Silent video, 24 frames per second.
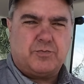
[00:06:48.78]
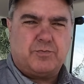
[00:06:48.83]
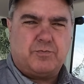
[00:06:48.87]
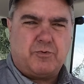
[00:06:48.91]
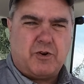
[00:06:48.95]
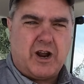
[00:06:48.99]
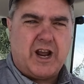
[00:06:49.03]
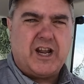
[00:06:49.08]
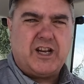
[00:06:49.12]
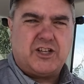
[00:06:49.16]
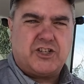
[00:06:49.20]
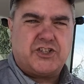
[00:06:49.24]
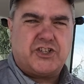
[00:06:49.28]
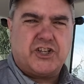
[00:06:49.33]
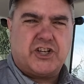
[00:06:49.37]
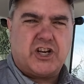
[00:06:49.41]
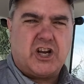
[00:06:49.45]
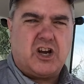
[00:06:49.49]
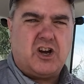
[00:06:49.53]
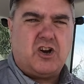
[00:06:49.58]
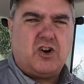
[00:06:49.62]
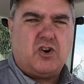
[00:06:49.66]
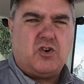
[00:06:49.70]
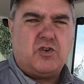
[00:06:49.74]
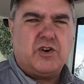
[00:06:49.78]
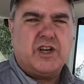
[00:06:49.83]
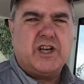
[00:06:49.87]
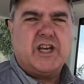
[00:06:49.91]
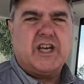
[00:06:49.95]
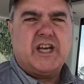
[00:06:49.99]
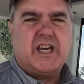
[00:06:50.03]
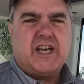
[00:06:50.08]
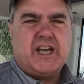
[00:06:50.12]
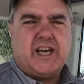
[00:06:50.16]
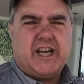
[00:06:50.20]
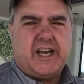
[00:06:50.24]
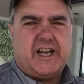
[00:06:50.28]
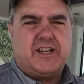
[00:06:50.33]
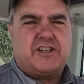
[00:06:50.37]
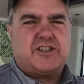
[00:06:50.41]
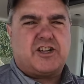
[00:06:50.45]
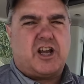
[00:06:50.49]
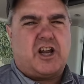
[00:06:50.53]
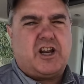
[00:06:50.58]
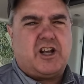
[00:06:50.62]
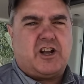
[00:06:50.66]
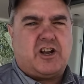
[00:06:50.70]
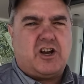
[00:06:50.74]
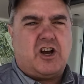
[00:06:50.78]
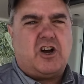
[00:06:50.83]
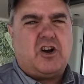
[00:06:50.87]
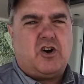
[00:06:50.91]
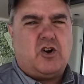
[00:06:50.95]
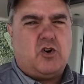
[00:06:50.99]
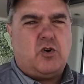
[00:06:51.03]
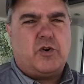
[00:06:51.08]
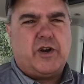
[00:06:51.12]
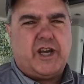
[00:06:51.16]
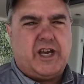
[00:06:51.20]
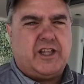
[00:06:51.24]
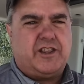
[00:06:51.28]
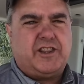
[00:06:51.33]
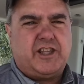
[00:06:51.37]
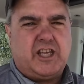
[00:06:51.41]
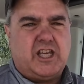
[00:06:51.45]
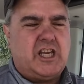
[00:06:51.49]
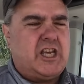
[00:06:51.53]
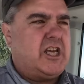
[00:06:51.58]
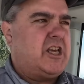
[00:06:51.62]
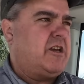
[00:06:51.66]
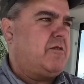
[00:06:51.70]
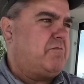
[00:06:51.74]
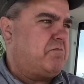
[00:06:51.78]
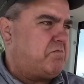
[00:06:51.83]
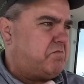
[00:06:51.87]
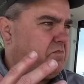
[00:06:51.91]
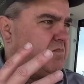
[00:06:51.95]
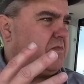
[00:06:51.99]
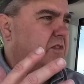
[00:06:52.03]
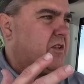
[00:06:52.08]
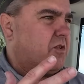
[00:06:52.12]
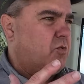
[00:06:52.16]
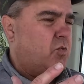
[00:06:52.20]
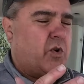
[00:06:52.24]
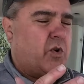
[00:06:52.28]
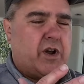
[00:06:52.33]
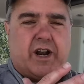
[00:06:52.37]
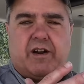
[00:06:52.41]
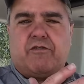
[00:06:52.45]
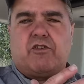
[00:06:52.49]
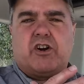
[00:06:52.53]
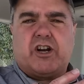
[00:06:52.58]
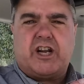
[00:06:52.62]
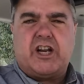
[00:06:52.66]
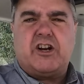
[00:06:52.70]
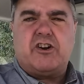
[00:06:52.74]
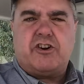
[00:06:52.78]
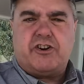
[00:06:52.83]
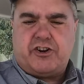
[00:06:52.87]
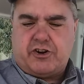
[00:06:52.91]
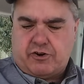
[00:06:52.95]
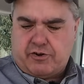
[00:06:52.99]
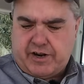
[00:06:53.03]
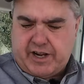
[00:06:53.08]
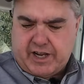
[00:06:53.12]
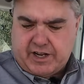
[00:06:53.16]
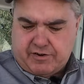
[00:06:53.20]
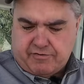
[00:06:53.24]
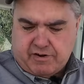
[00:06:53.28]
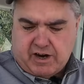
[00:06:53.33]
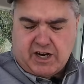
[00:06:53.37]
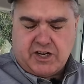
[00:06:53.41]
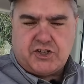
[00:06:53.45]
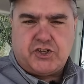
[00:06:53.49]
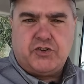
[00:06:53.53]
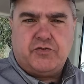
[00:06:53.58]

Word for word: range to go, it's going to go in the whatever gear you're in, right?